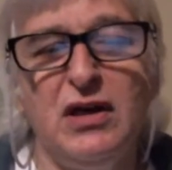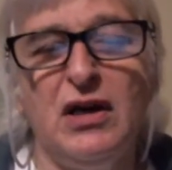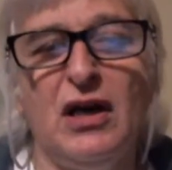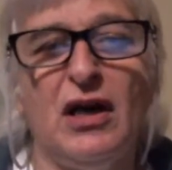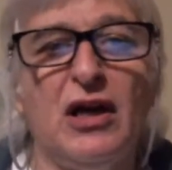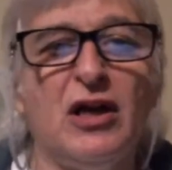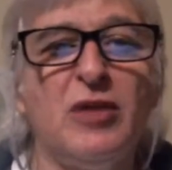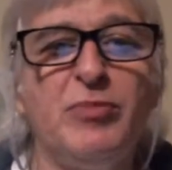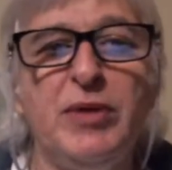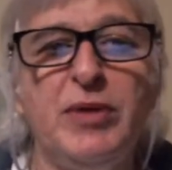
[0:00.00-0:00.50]
A
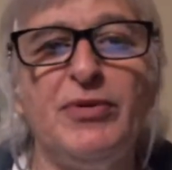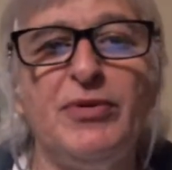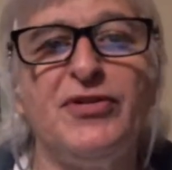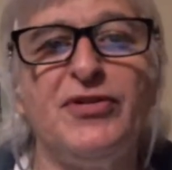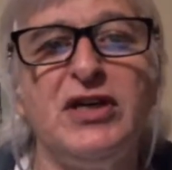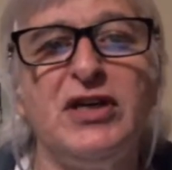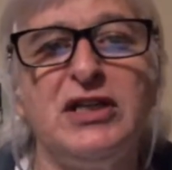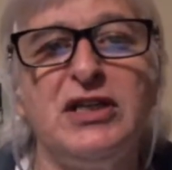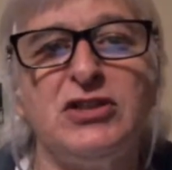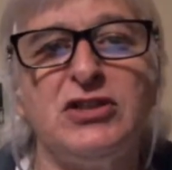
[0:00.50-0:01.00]
lot of people
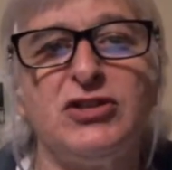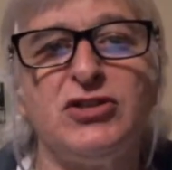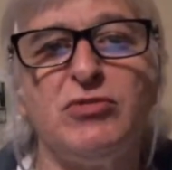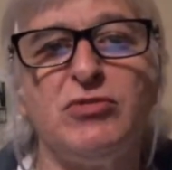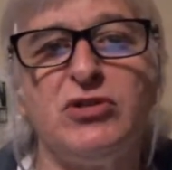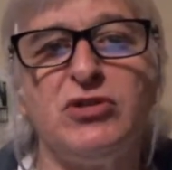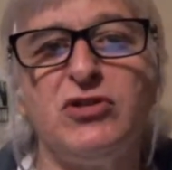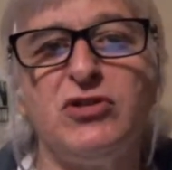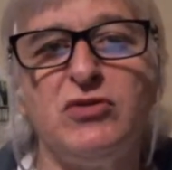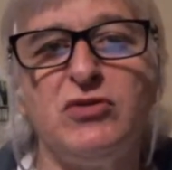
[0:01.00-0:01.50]
think it's
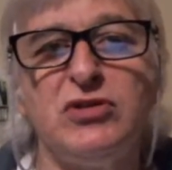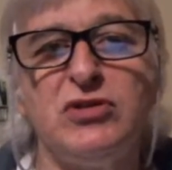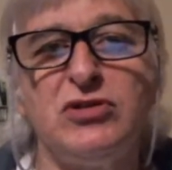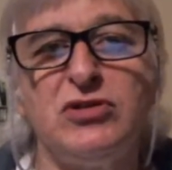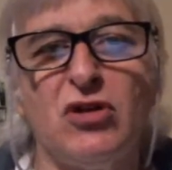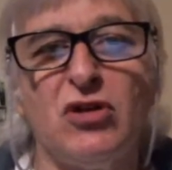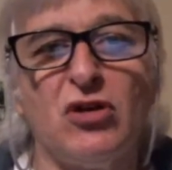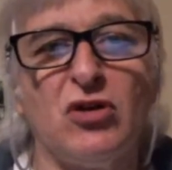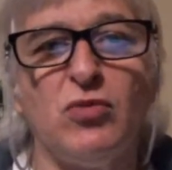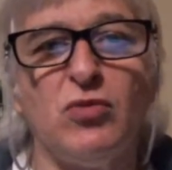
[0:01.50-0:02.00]
something to do with
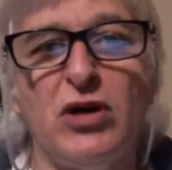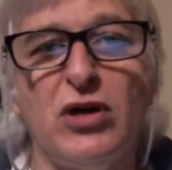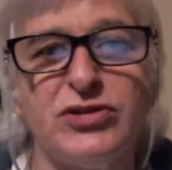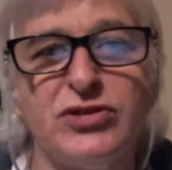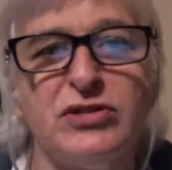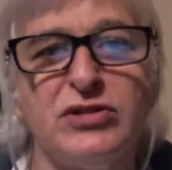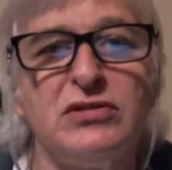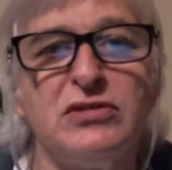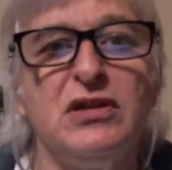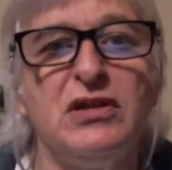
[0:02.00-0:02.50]
Donald
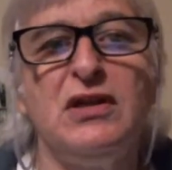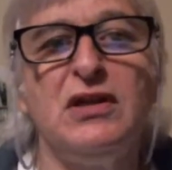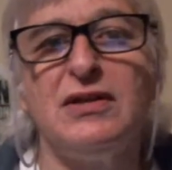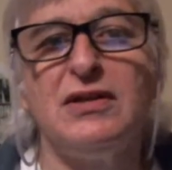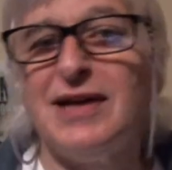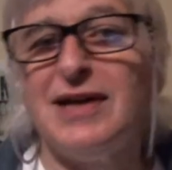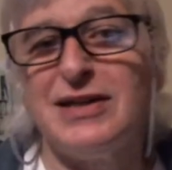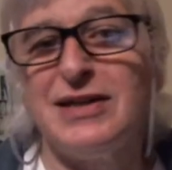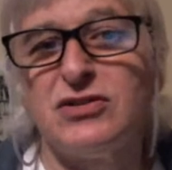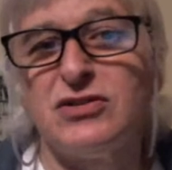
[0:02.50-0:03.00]
Watson.
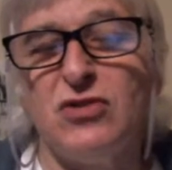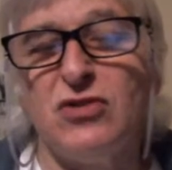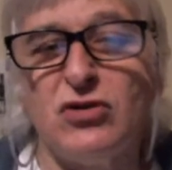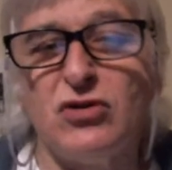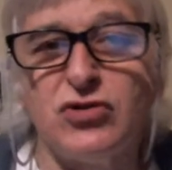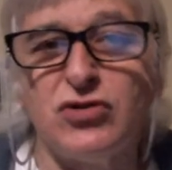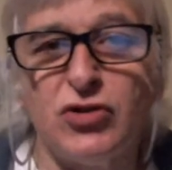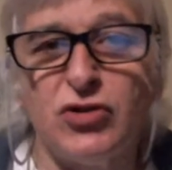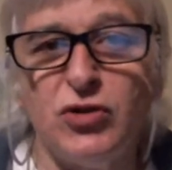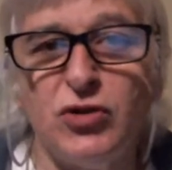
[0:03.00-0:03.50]
That's not
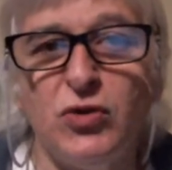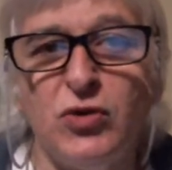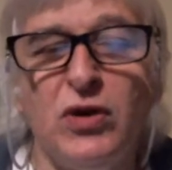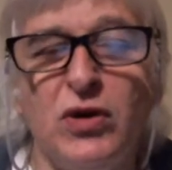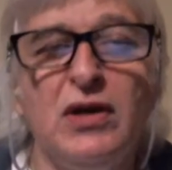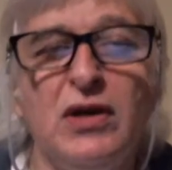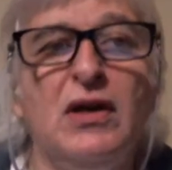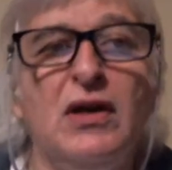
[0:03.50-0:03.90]
true.